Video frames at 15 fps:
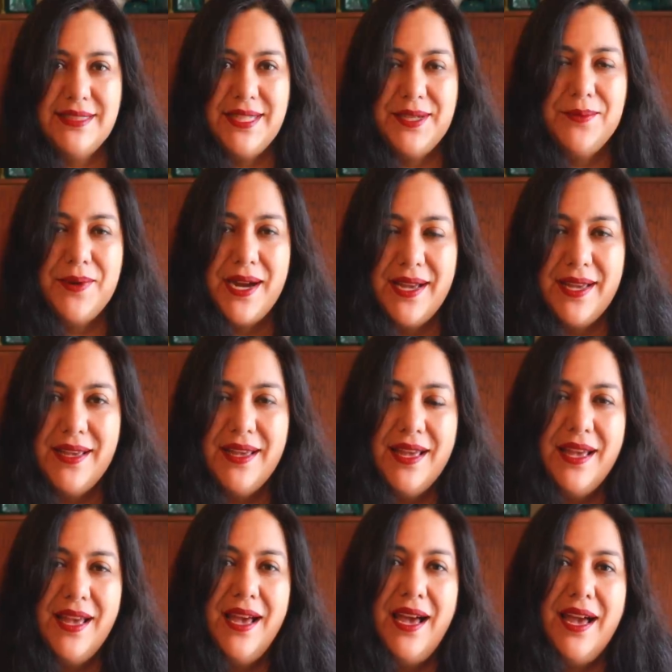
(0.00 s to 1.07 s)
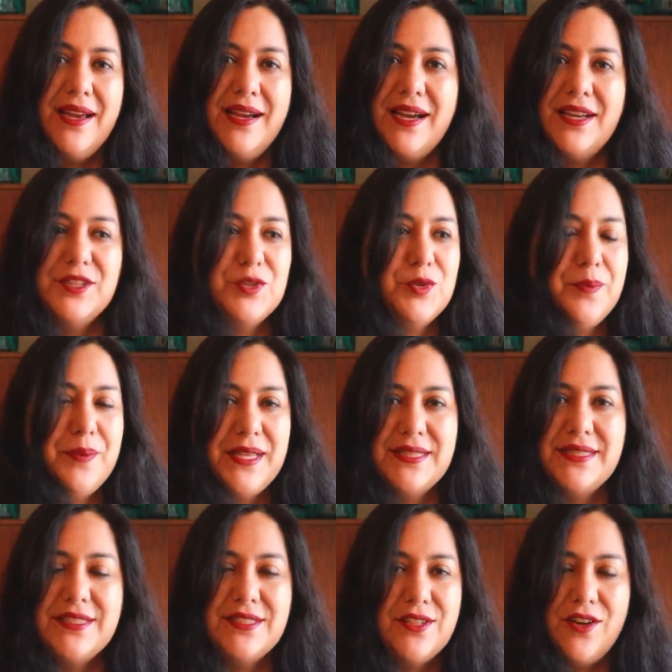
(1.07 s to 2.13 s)
T Y, I cut two
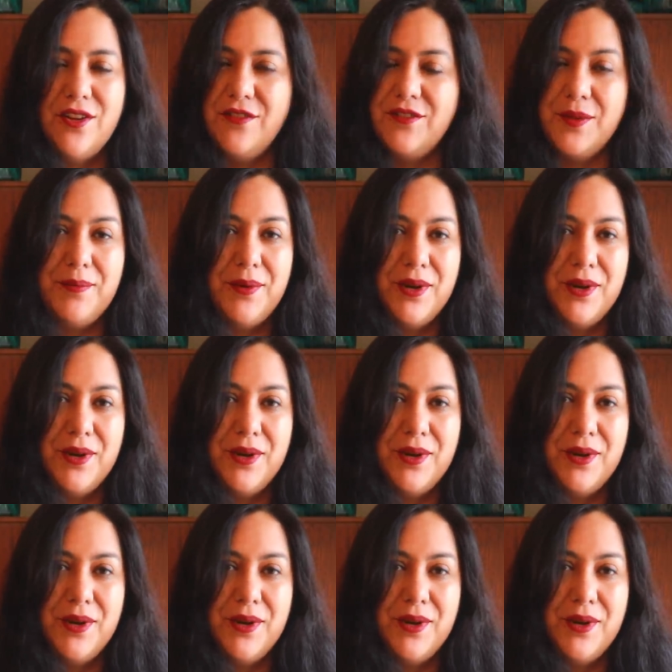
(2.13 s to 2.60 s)
pieces of the